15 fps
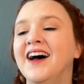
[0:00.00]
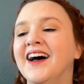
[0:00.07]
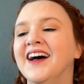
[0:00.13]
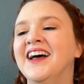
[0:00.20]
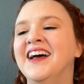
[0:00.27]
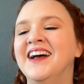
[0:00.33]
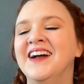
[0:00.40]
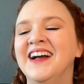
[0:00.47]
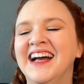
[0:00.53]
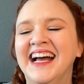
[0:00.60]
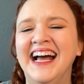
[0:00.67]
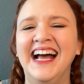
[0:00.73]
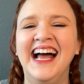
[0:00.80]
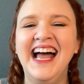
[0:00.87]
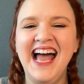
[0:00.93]

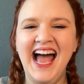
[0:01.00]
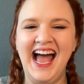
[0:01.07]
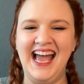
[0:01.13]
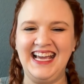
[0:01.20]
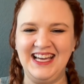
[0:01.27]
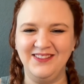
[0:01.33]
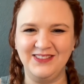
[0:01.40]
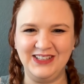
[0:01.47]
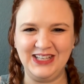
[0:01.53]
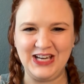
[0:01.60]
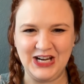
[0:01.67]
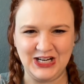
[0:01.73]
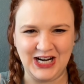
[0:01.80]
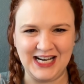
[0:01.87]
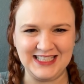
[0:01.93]
I get really
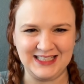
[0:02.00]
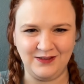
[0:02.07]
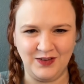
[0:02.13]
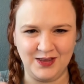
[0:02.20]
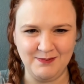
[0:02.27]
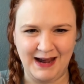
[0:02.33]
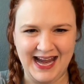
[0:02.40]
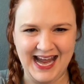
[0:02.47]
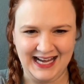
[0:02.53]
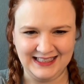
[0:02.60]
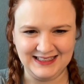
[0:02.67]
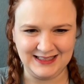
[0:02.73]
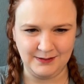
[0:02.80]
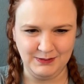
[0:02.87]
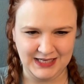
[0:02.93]
aggressive with my
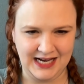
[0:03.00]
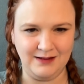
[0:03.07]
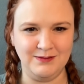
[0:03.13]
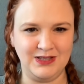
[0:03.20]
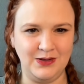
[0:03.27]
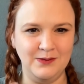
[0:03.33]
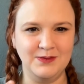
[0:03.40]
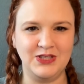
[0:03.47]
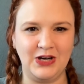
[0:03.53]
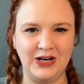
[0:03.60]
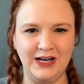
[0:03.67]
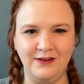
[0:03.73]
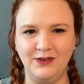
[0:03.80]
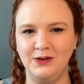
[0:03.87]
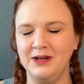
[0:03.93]
hands sometimes, so I'm
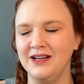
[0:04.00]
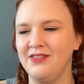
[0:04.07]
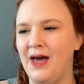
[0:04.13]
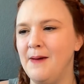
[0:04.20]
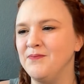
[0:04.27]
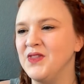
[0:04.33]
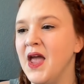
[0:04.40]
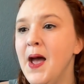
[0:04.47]
sorry if you hear that.